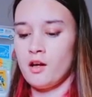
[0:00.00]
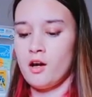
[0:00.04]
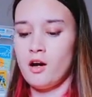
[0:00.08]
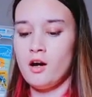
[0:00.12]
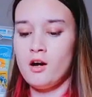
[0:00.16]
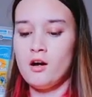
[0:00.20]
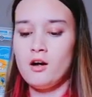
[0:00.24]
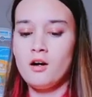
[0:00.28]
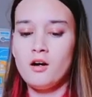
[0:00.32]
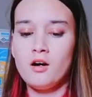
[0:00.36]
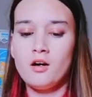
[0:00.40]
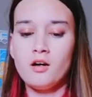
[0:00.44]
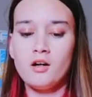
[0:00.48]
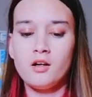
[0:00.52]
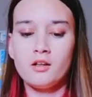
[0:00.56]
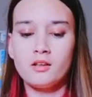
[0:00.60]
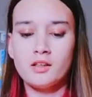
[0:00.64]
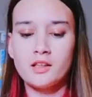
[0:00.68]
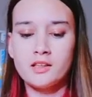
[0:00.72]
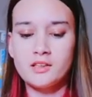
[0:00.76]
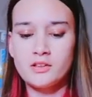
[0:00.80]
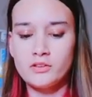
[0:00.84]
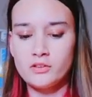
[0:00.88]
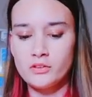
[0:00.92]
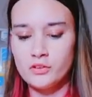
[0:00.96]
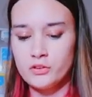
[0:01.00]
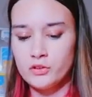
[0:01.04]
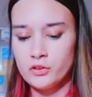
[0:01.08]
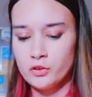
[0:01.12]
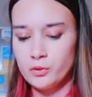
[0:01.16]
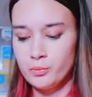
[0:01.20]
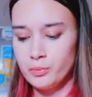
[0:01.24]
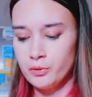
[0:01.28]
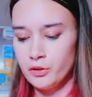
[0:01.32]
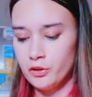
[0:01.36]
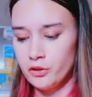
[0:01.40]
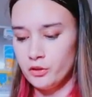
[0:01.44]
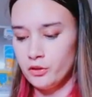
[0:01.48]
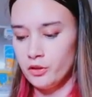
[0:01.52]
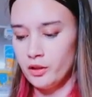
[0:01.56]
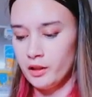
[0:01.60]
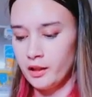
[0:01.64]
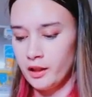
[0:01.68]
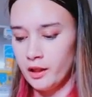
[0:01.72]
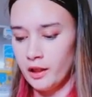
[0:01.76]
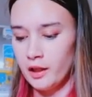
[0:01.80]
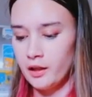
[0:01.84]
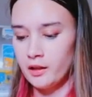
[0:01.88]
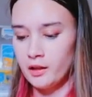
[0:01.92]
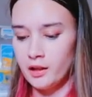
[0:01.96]
Oh, this looks super good.
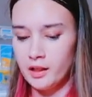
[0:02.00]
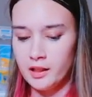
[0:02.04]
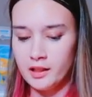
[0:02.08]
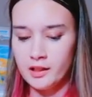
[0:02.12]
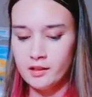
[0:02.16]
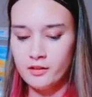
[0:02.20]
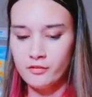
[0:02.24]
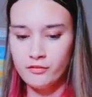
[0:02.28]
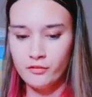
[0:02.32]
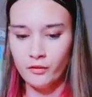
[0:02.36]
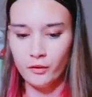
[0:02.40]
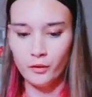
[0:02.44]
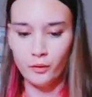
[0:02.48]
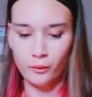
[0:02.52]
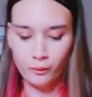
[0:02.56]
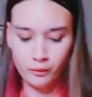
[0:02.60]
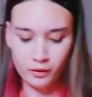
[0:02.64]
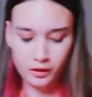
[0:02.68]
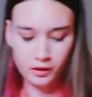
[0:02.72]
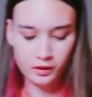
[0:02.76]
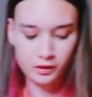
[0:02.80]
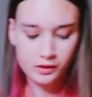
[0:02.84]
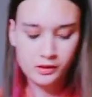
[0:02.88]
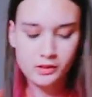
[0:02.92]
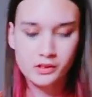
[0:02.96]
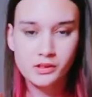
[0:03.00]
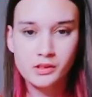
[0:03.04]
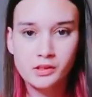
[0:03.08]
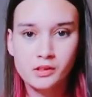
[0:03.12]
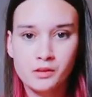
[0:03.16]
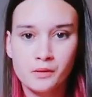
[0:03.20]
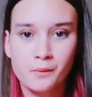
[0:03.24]
Okay, I need a photo of this. I